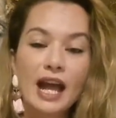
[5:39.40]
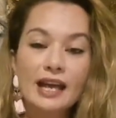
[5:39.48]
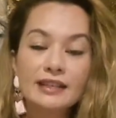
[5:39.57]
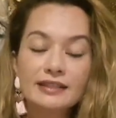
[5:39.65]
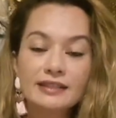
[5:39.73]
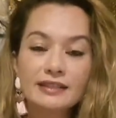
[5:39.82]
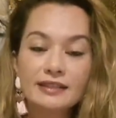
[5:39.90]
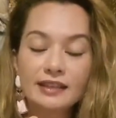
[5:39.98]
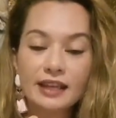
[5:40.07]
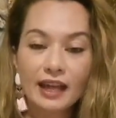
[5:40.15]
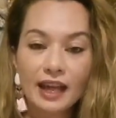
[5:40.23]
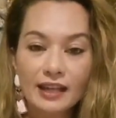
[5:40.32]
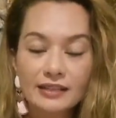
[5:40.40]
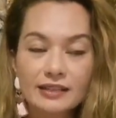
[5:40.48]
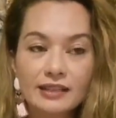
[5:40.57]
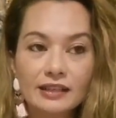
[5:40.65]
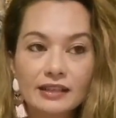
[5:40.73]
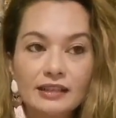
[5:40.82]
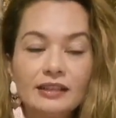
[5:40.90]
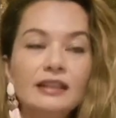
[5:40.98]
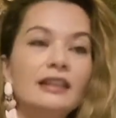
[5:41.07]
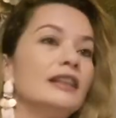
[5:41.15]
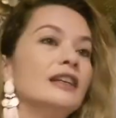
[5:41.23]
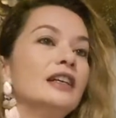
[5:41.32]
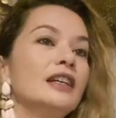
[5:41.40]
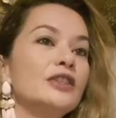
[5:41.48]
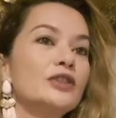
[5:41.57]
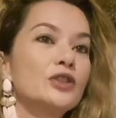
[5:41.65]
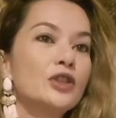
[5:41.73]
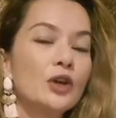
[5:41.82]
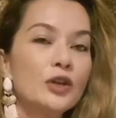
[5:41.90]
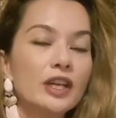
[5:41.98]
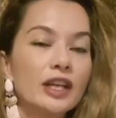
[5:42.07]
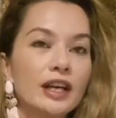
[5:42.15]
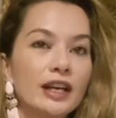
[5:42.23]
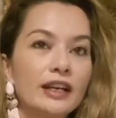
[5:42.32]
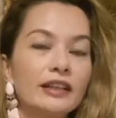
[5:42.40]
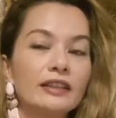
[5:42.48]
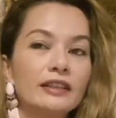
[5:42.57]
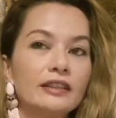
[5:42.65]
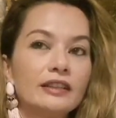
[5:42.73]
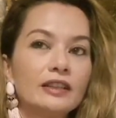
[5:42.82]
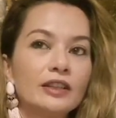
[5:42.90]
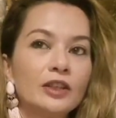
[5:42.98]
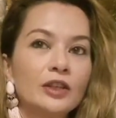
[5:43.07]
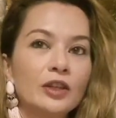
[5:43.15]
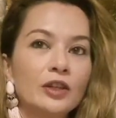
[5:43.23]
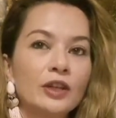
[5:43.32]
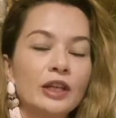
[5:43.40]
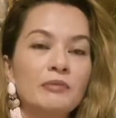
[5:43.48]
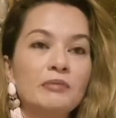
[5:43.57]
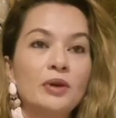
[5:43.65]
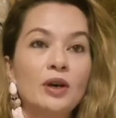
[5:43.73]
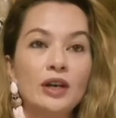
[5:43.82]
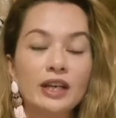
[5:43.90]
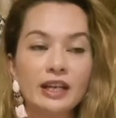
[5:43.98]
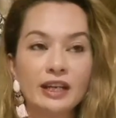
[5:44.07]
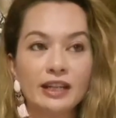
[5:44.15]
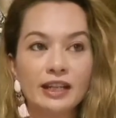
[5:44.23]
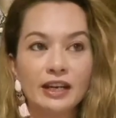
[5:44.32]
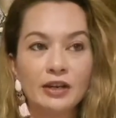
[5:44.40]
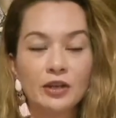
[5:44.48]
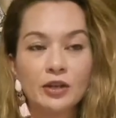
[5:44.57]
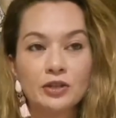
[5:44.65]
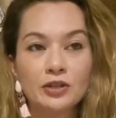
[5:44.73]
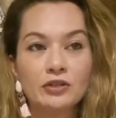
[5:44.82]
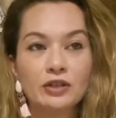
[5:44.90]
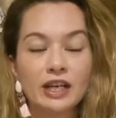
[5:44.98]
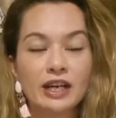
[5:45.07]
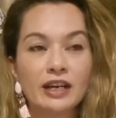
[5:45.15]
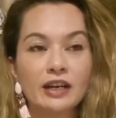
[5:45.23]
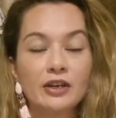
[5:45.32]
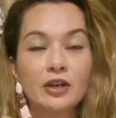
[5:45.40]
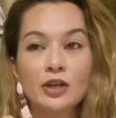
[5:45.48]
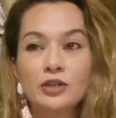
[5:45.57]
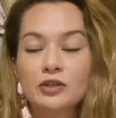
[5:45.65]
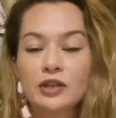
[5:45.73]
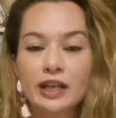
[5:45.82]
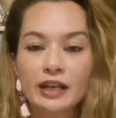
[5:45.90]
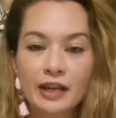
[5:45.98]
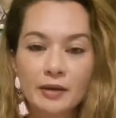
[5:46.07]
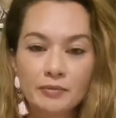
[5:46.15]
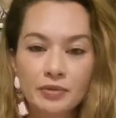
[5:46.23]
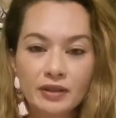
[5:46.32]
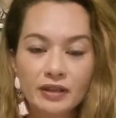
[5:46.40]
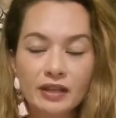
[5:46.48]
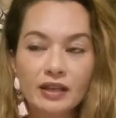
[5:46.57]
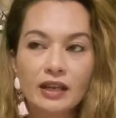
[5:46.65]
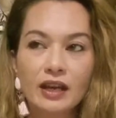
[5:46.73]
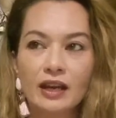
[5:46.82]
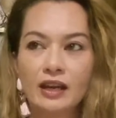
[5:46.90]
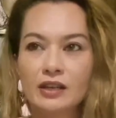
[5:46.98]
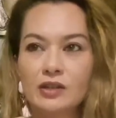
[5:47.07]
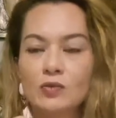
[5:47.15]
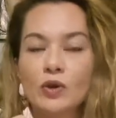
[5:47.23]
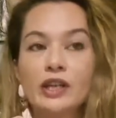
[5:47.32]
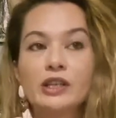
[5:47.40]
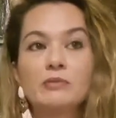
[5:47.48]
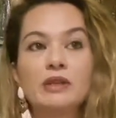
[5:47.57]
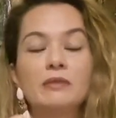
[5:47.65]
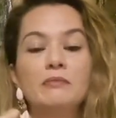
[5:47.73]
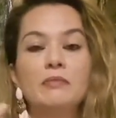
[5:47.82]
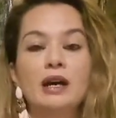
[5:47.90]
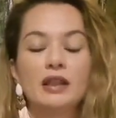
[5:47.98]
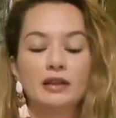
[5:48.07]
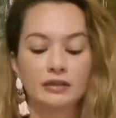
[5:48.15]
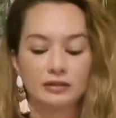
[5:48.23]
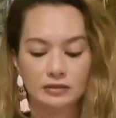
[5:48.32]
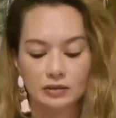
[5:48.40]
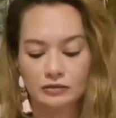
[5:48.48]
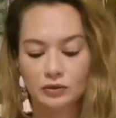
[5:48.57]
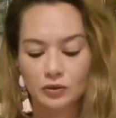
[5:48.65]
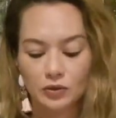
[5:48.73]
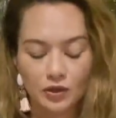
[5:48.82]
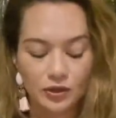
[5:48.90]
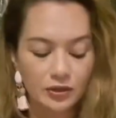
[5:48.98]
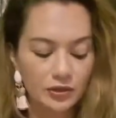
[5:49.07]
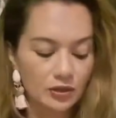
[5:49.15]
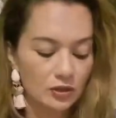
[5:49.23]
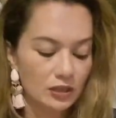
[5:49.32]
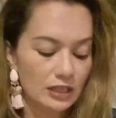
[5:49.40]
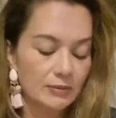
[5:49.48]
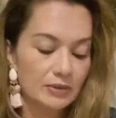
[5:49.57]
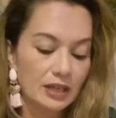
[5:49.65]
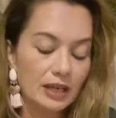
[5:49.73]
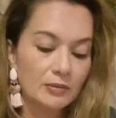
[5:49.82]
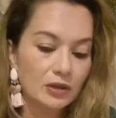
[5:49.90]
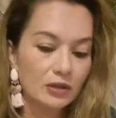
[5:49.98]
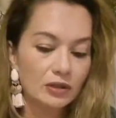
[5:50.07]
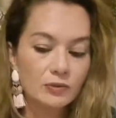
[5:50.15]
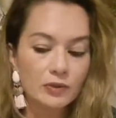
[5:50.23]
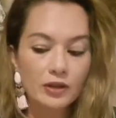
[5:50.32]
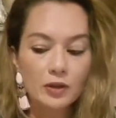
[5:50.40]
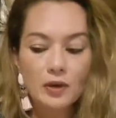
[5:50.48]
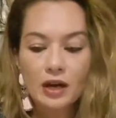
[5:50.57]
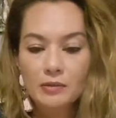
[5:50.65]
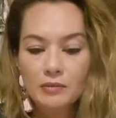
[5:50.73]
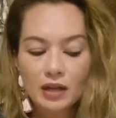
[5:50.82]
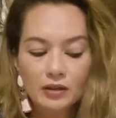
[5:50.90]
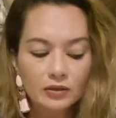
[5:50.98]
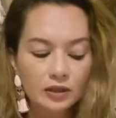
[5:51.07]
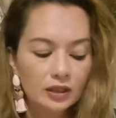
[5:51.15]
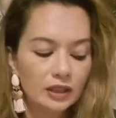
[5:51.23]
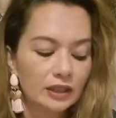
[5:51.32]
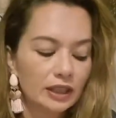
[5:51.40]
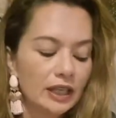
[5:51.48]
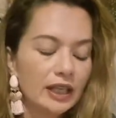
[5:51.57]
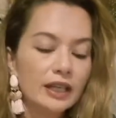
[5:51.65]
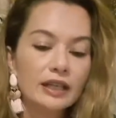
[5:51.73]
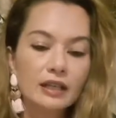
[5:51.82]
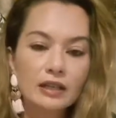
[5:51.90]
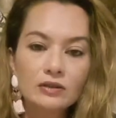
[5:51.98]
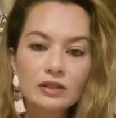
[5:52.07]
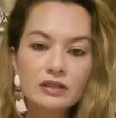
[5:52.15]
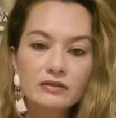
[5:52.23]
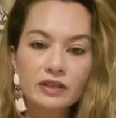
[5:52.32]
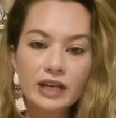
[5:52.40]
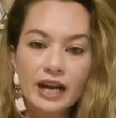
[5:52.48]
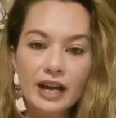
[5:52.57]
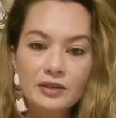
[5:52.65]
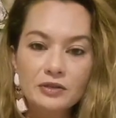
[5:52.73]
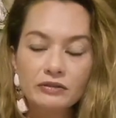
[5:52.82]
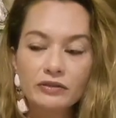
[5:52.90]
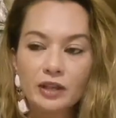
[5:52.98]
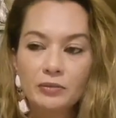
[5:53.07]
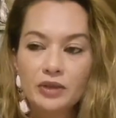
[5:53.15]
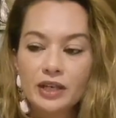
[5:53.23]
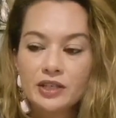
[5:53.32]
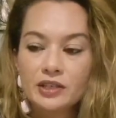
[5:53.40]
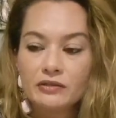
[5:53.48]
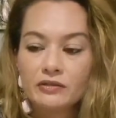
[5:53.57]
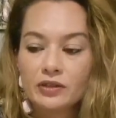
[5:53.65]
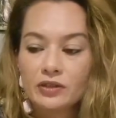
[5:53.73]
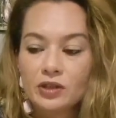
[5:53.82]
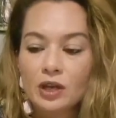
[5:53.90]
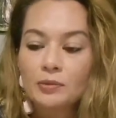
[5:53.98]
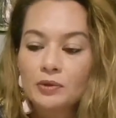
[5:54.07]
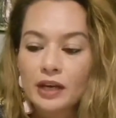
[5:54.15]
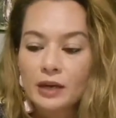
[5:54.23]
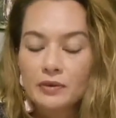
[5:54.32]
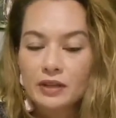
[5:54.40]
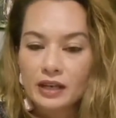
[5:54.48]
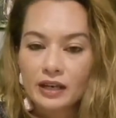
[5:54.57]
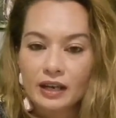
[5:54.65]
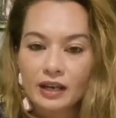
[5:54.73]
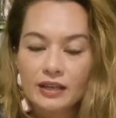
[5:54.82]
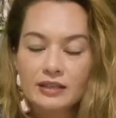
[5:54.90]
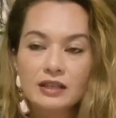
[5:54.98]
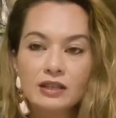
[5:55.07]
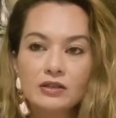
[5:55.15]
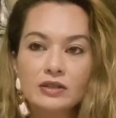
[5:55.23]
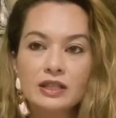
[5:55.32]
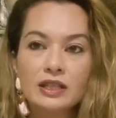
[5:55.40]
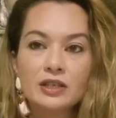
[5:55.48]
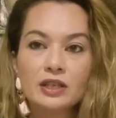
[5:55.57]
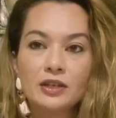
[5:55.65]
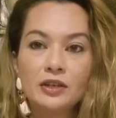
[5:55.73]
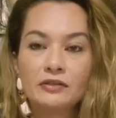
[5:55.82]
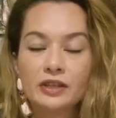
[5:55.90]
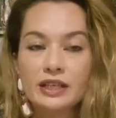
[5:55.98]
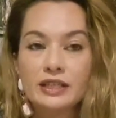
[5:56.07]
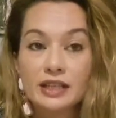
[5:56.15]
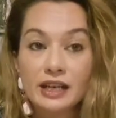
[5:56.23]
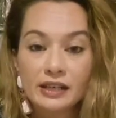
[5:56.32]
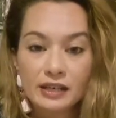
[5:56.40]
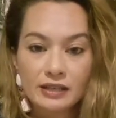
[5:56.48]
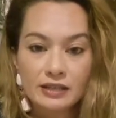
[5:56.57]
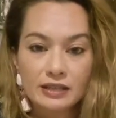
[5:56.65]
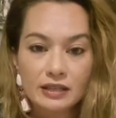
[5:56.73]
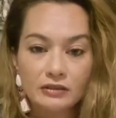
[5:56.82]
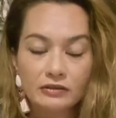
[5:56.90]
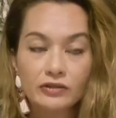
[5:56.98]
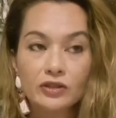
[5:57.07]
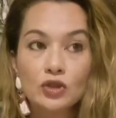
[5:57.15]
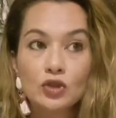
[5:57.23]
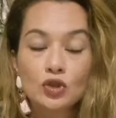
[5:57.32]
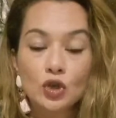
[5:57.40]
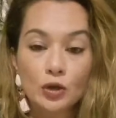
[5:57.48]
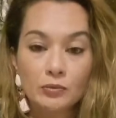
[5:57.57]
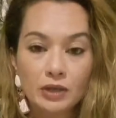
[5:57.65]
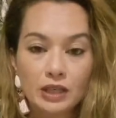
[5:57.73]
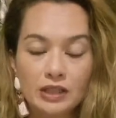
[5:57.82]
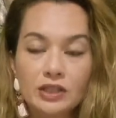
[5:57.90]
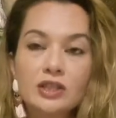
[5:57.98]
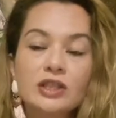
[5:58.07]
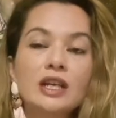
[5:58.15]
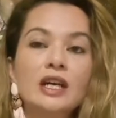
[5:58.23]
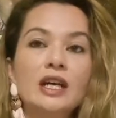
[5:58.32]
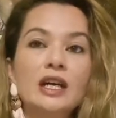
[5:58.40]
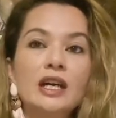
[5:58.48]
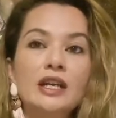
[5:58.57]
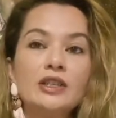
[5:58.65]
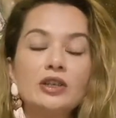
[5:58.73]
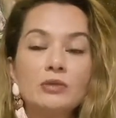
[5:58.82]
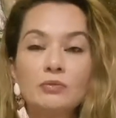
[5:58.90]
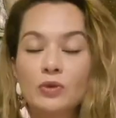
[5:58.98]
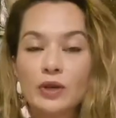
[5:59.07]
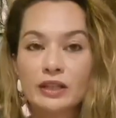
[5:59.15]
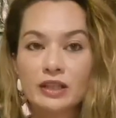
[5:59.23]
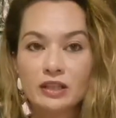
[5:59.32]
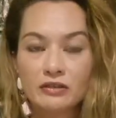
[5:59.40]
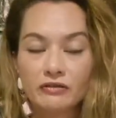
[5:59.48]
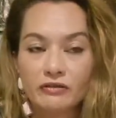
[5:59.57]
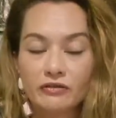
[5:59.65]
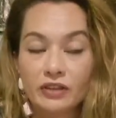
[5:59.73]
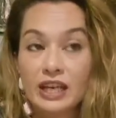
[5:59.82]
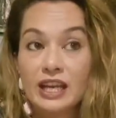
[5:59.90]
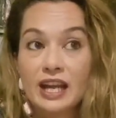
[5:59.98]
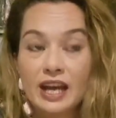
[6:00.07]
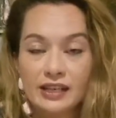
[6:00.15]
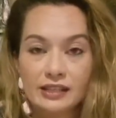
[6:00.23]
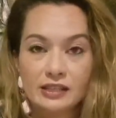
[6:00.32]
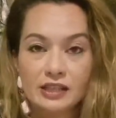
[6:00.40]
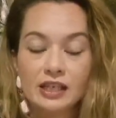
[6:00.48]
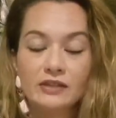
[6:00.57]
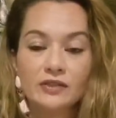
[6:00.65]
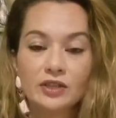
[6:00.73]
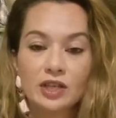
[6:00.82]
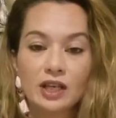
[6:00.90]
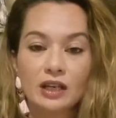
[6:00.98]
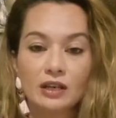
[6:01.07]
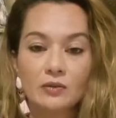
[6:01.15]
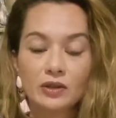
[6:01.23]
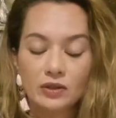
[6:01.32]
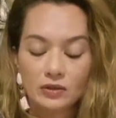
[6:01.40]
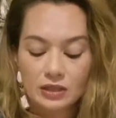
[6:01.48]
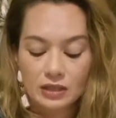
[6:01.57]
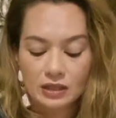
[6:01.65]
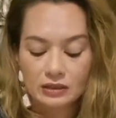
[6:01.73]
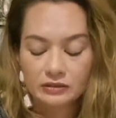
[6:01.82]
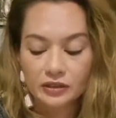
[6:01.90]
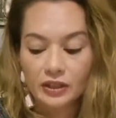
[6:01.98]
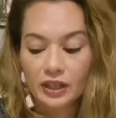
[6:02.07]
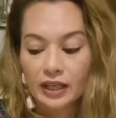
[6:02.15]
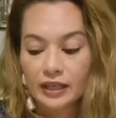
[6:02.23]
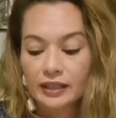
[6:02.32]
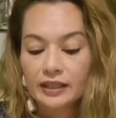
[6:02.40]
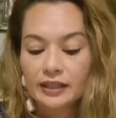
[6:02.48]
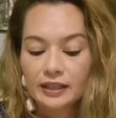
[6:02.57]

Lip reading: As the Cancer zodiac, you know, embodying that nurturing and empathy and wanting to be the mother of all those that you seem to come across, whether you are a mother or not. Guilt is a very natural vibration for you to operate within, Cancer, that you're essentially overextending yourself so much to the point that you forget to even check in with yourself, okay?